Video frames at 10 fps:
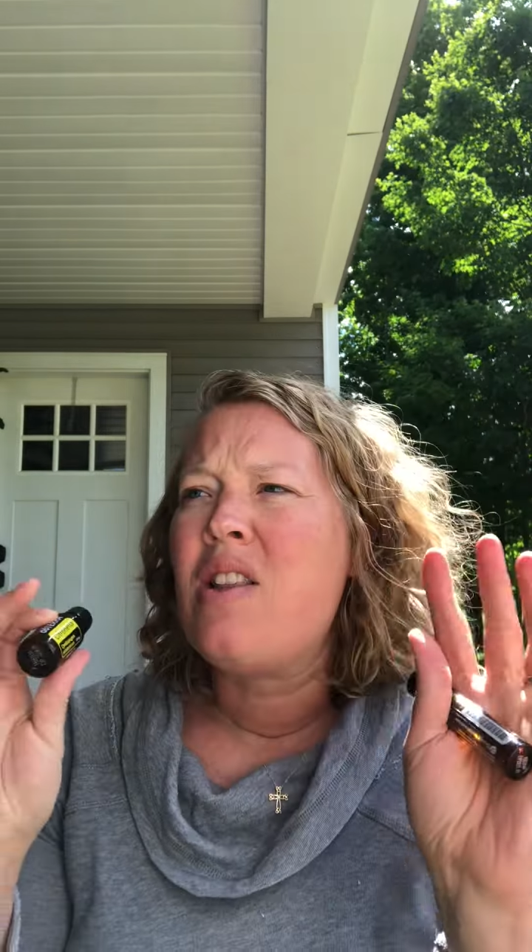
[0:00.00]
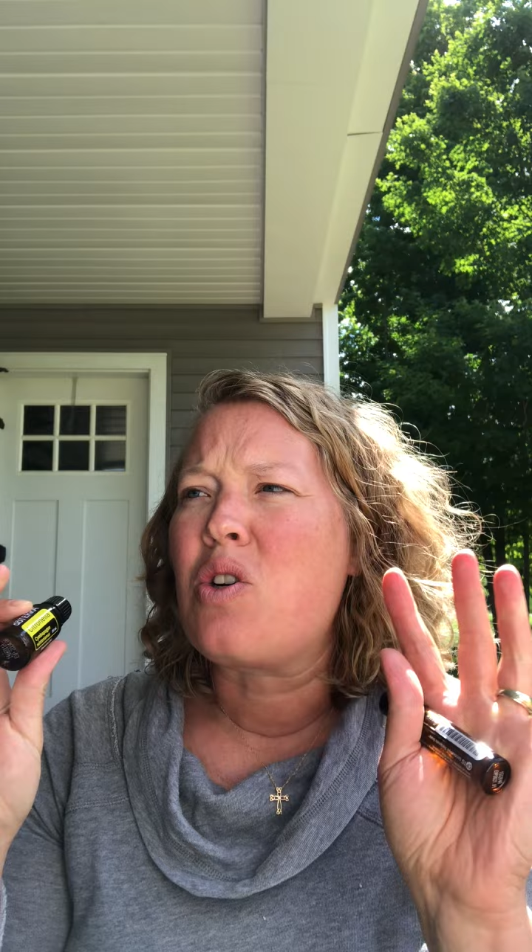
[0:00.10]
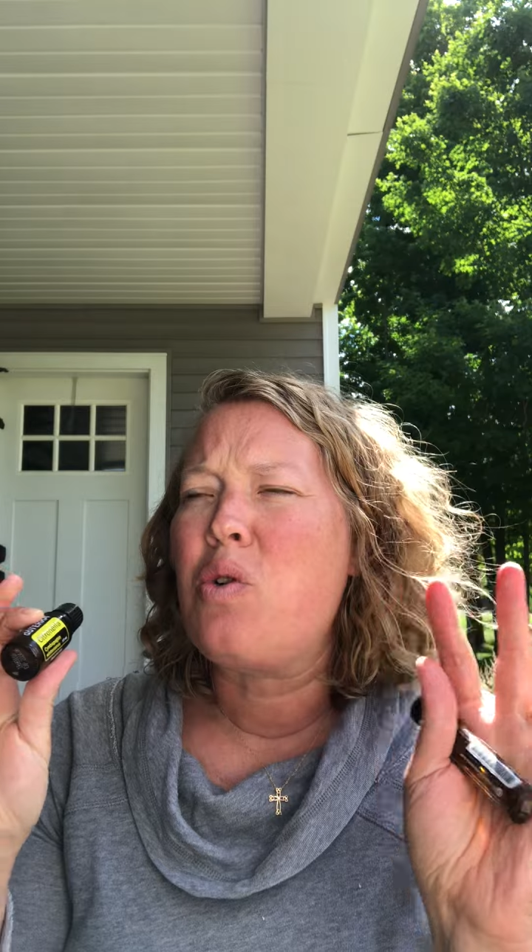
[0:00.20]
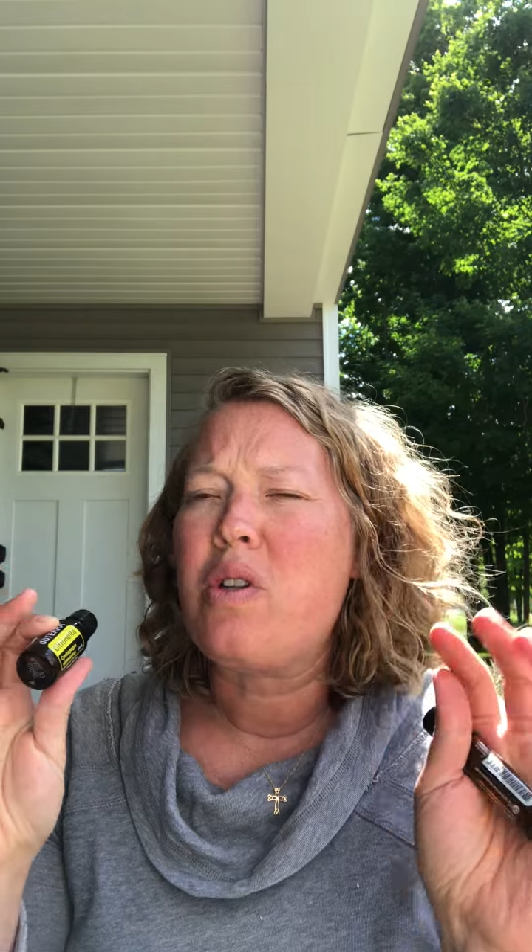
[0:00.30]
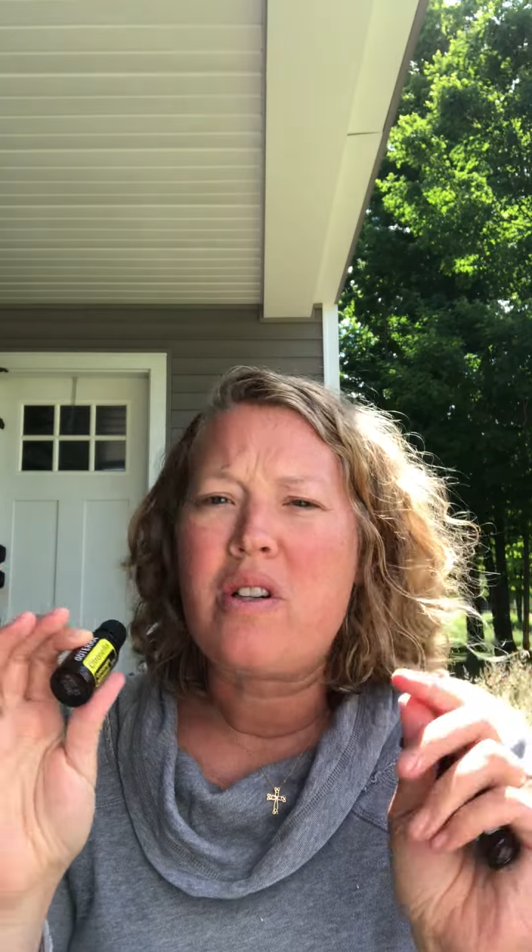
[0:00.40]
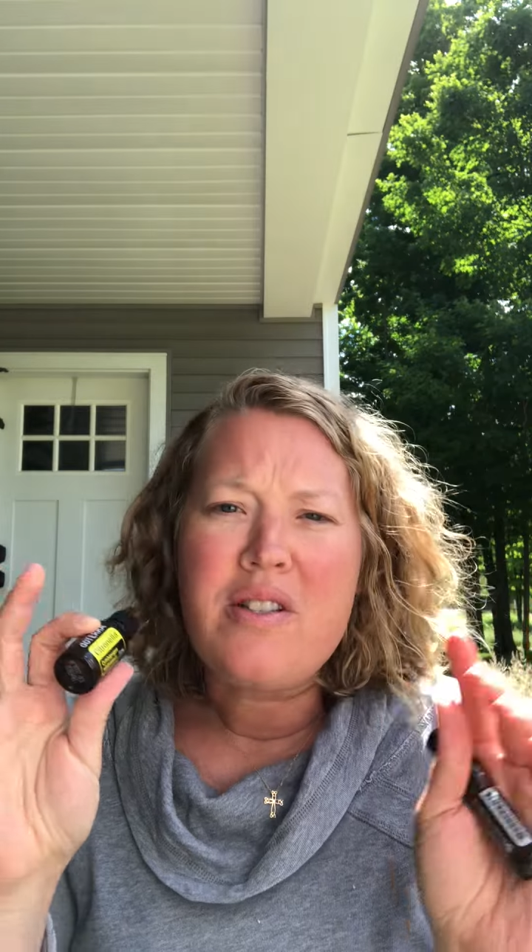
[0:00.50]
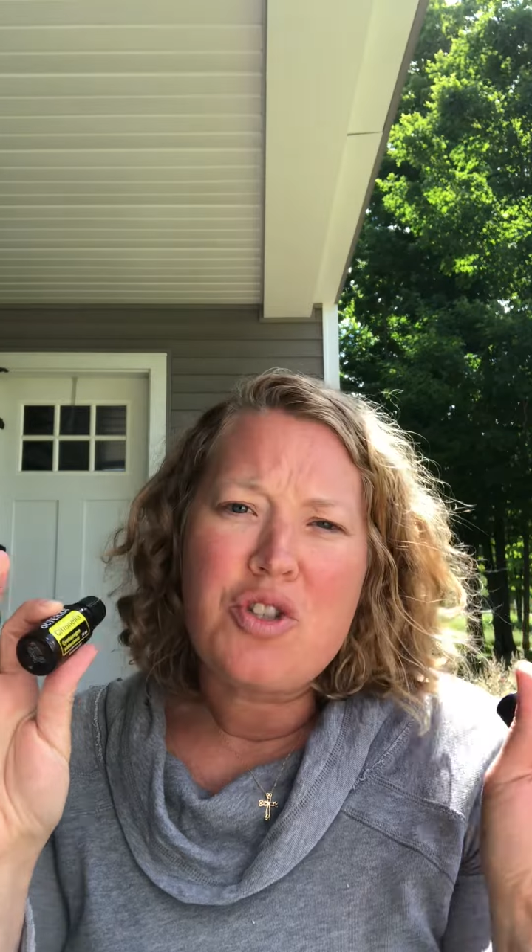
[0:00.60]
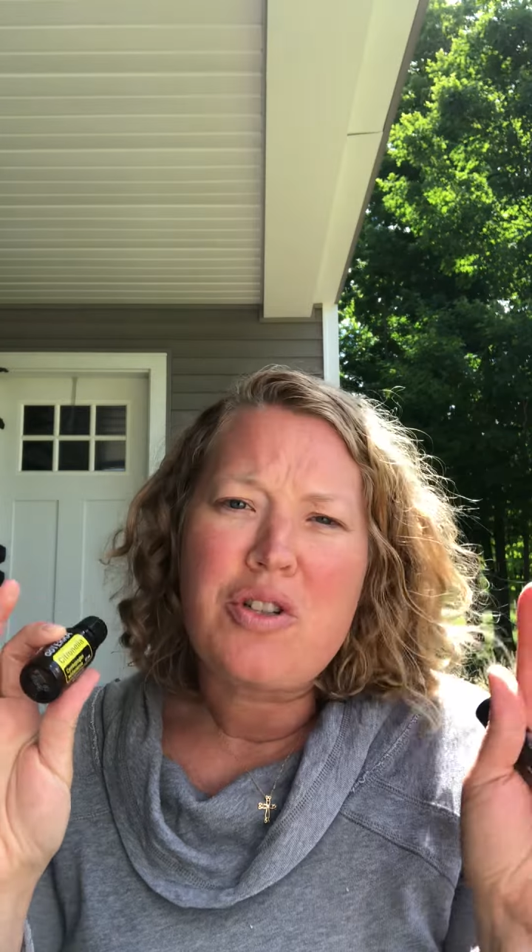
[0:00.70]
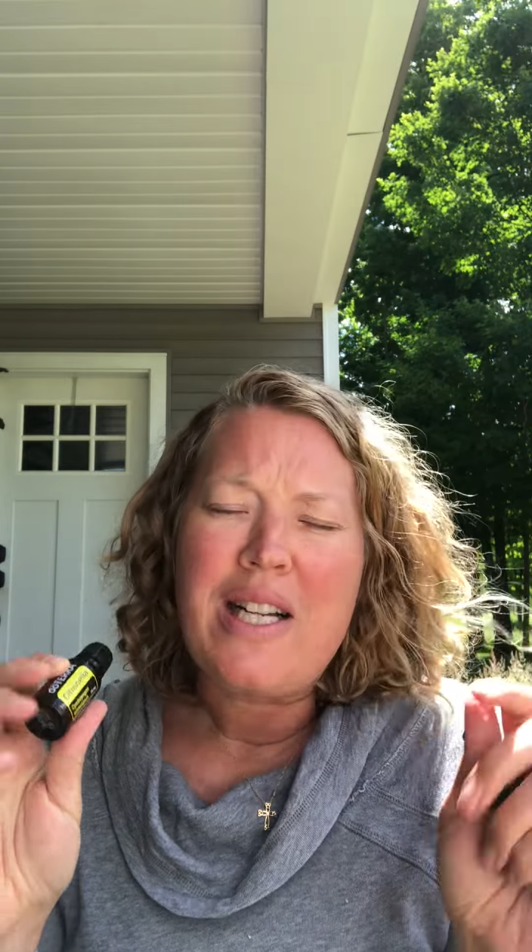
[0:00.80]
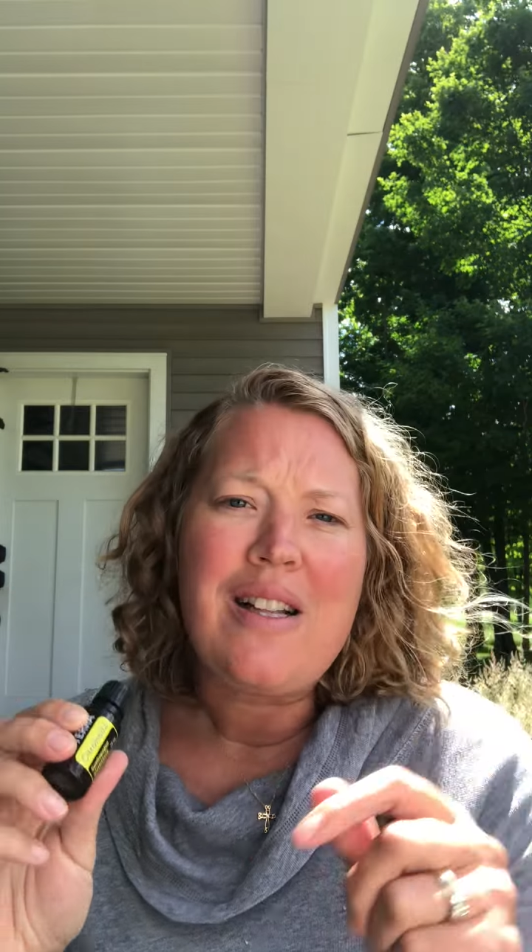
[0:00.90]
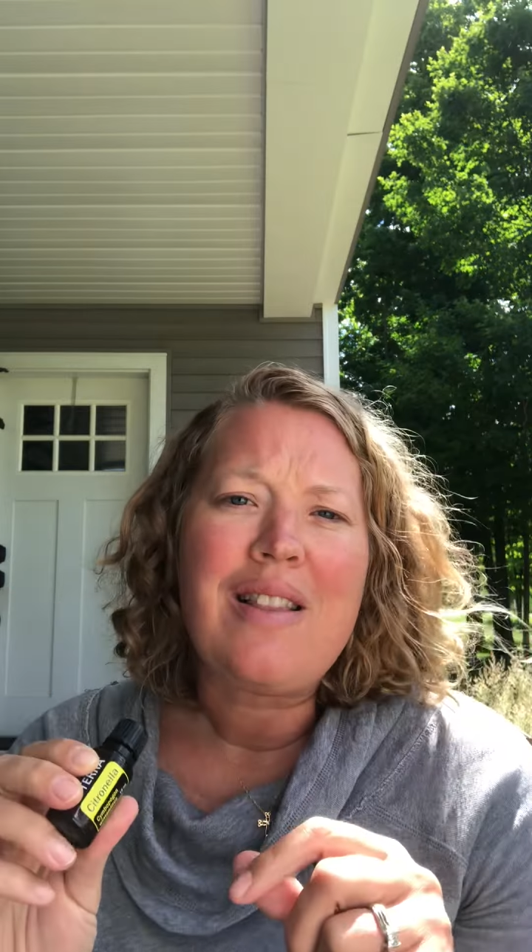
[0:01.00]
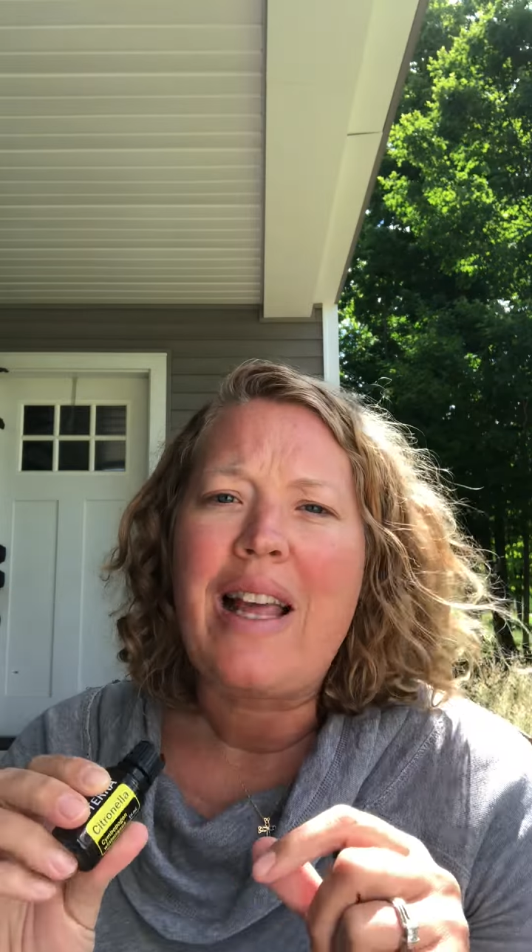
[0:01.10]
the cool little Citronella